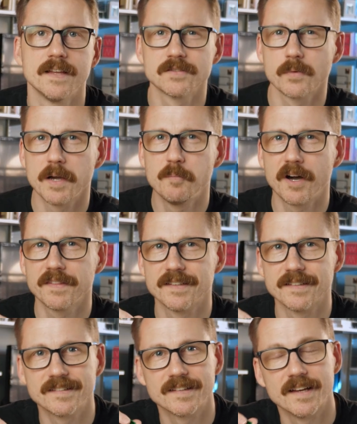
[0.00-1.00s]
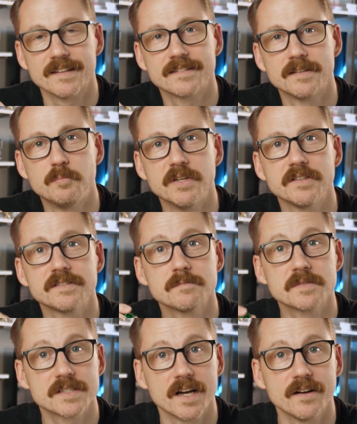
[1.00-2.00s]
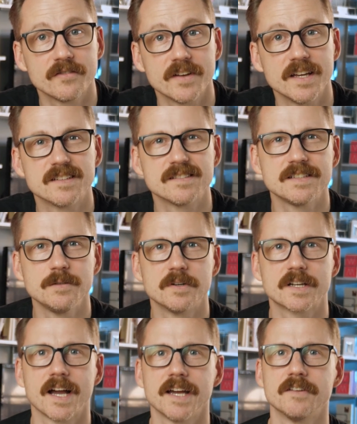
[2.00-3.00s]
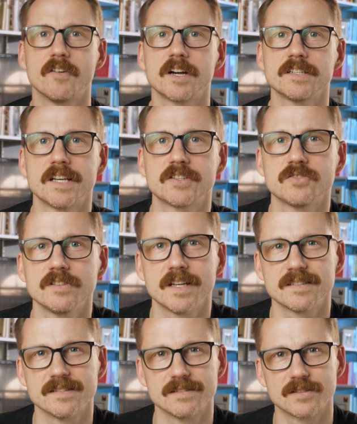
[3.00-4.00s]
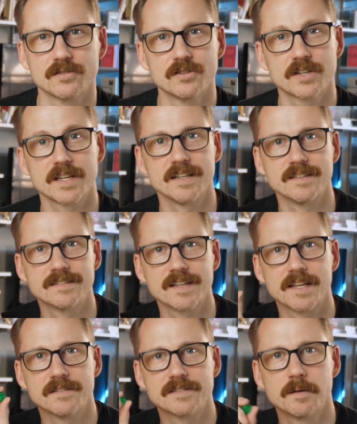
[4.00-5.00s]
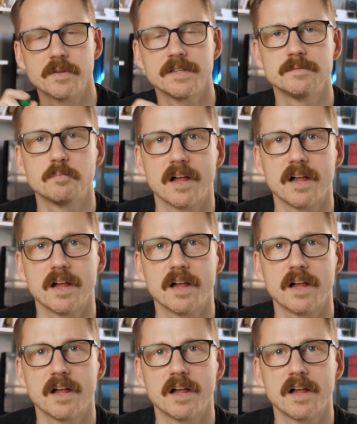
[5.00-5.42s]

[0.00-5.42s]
That's why I bought this set, to build some stuff and to see what kind of architectural lessons are lurking inside of some of these